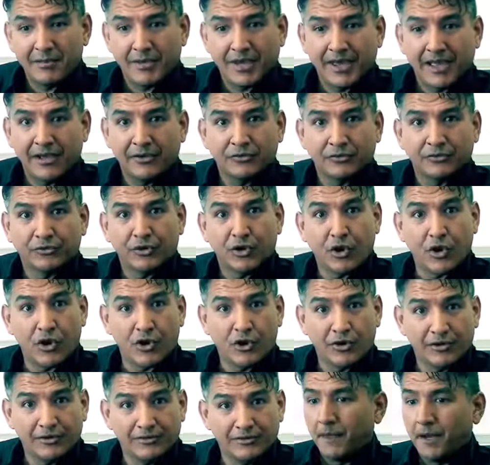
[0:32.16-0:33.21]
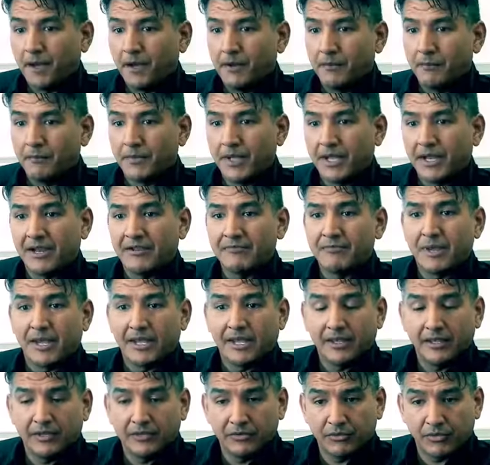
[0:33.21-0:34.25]
my house was gone. left
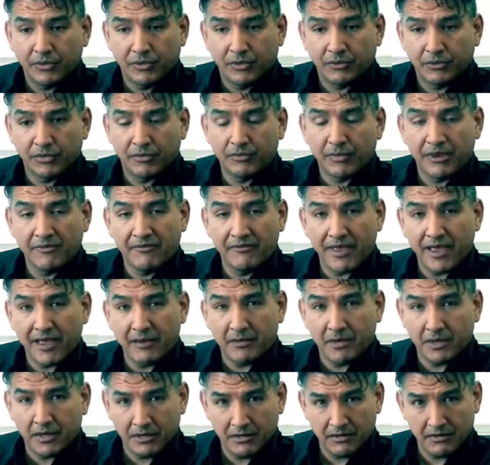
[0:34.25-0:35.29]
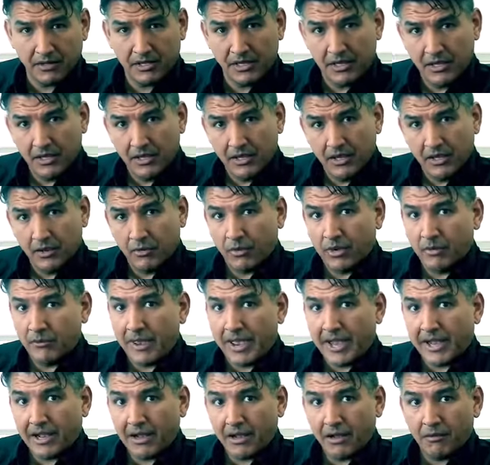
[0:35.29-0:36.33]
um, my kids with, with my family, went
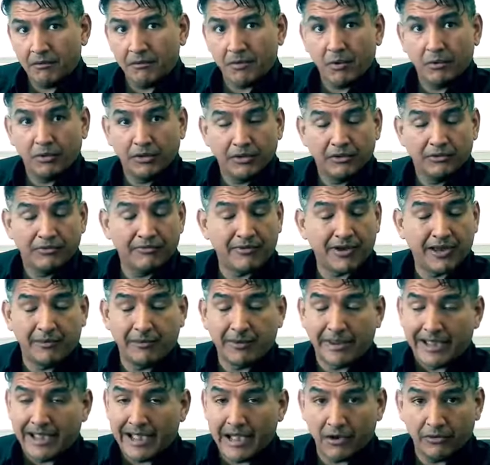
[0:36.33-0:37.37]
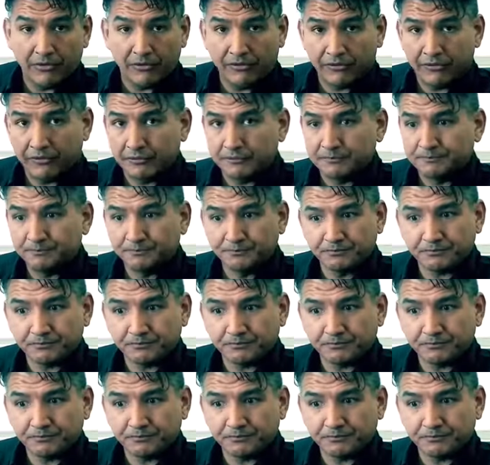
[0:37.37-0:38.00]
back up only to find my house